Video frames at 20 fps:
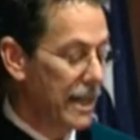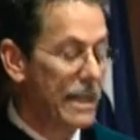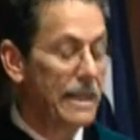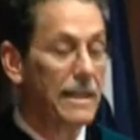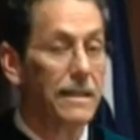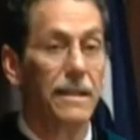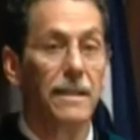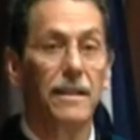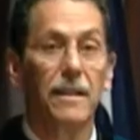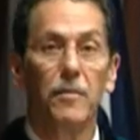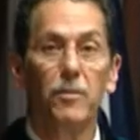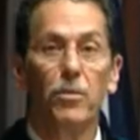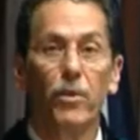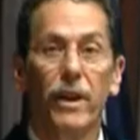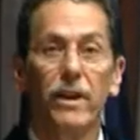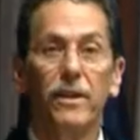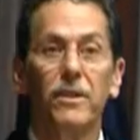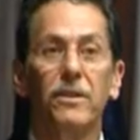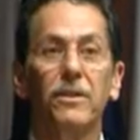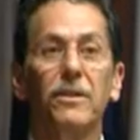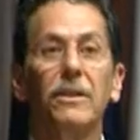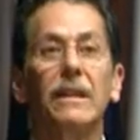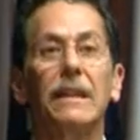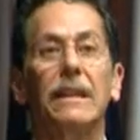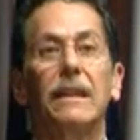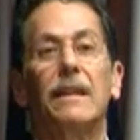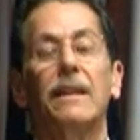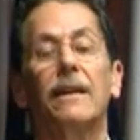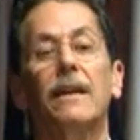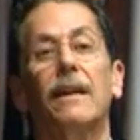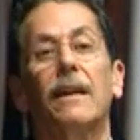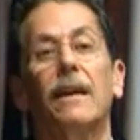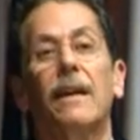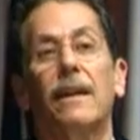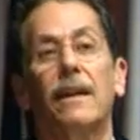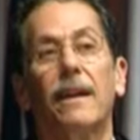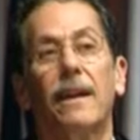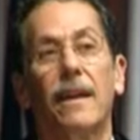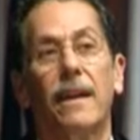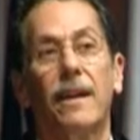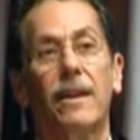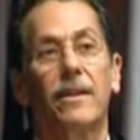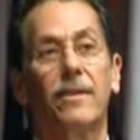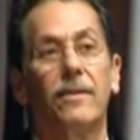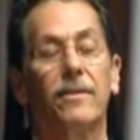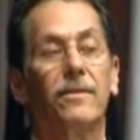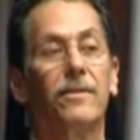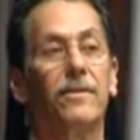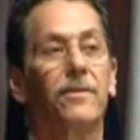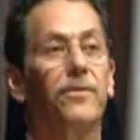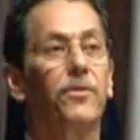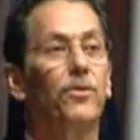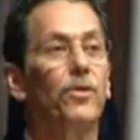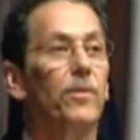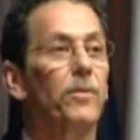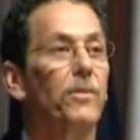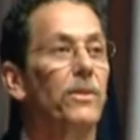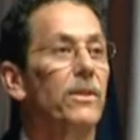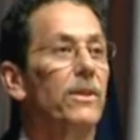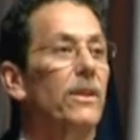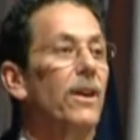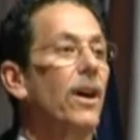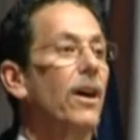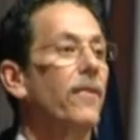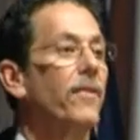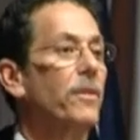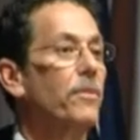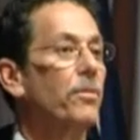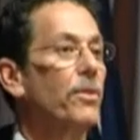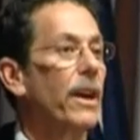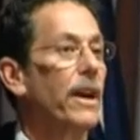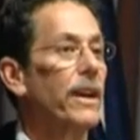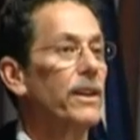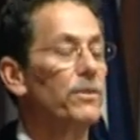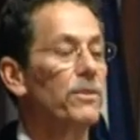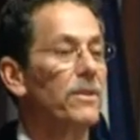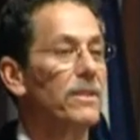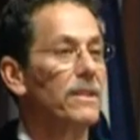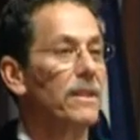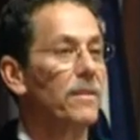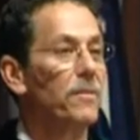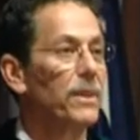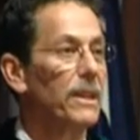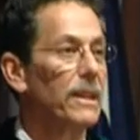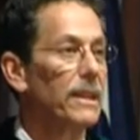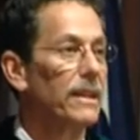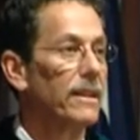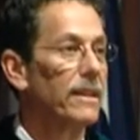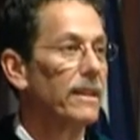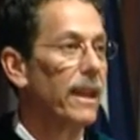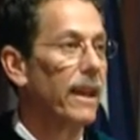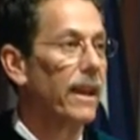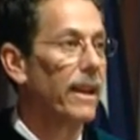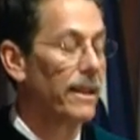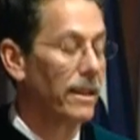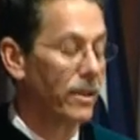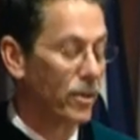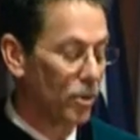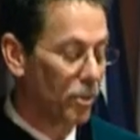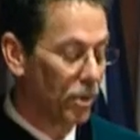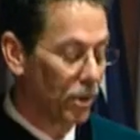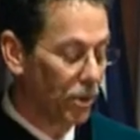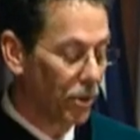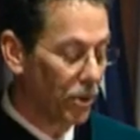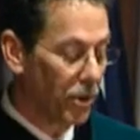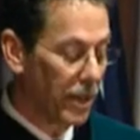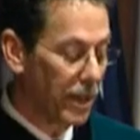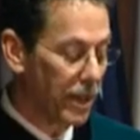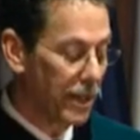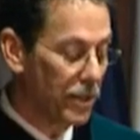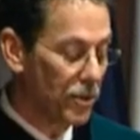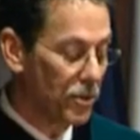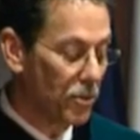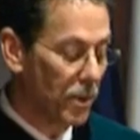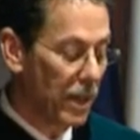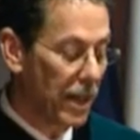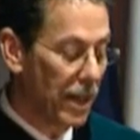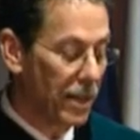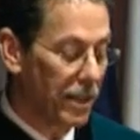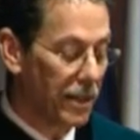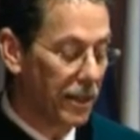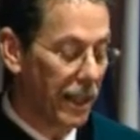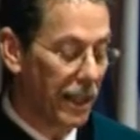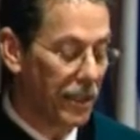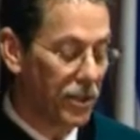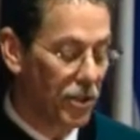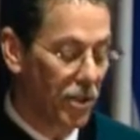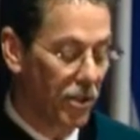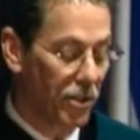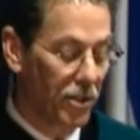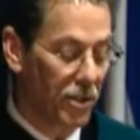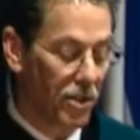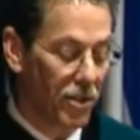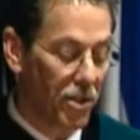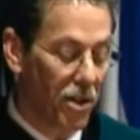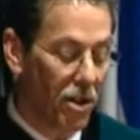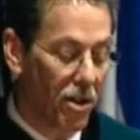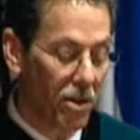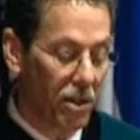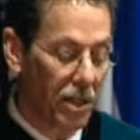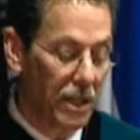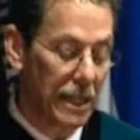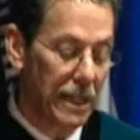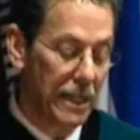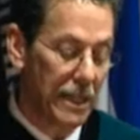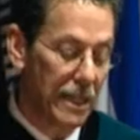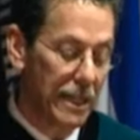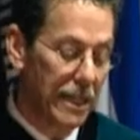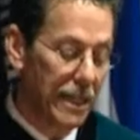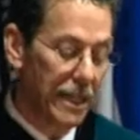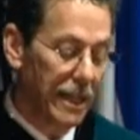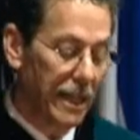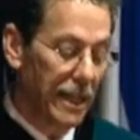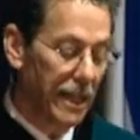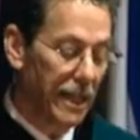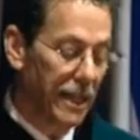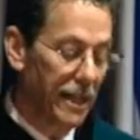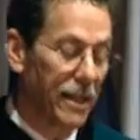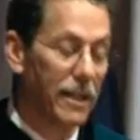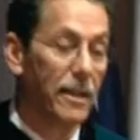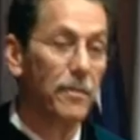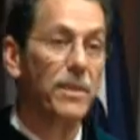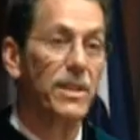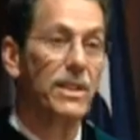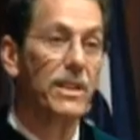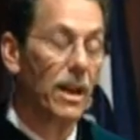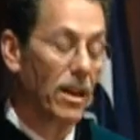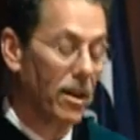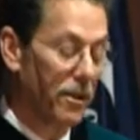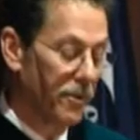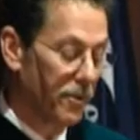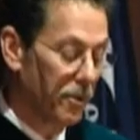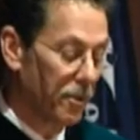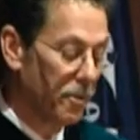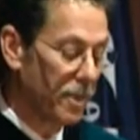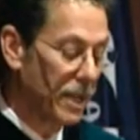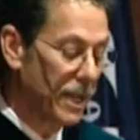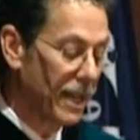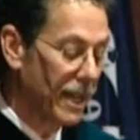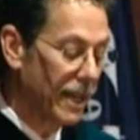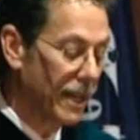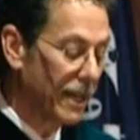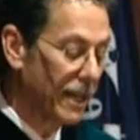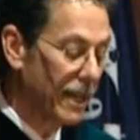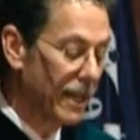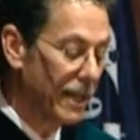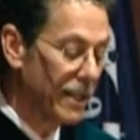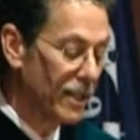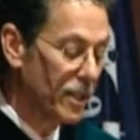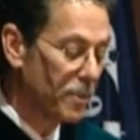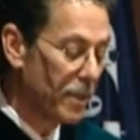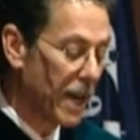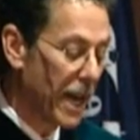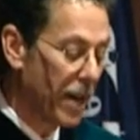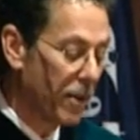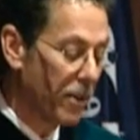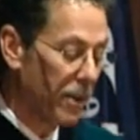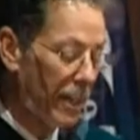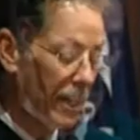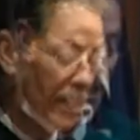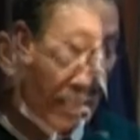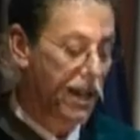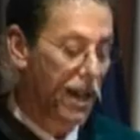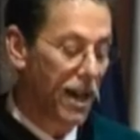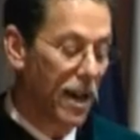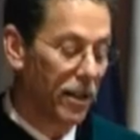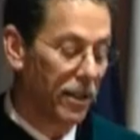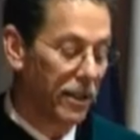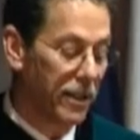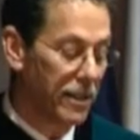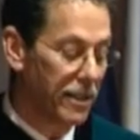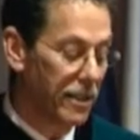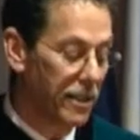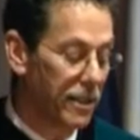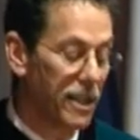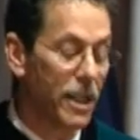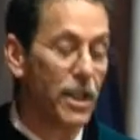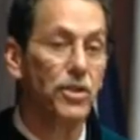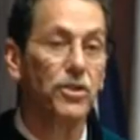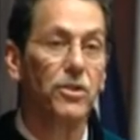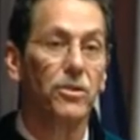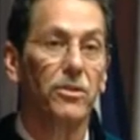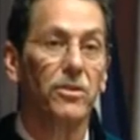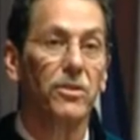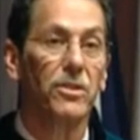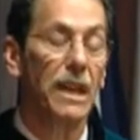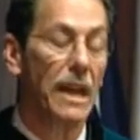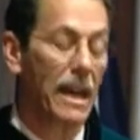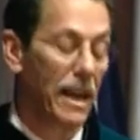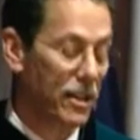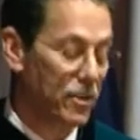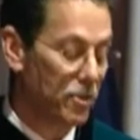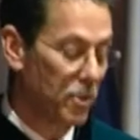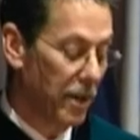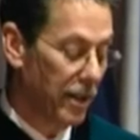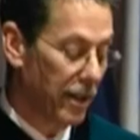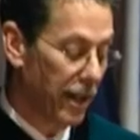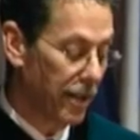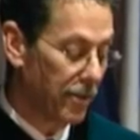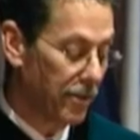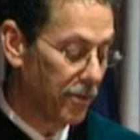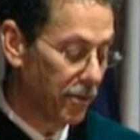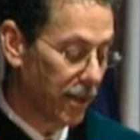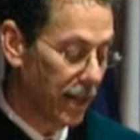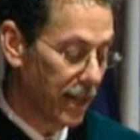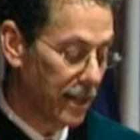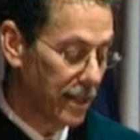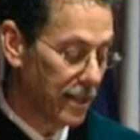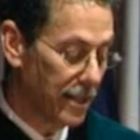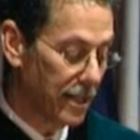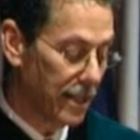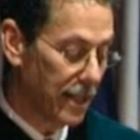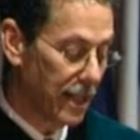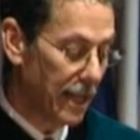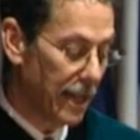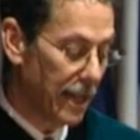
Sidney Brenner, uh, a former Harvey Prize recipient and Nobel laureate as well, and Jonas Salk uh, himself for being and inspiring colleagues and teachers as well, and friends.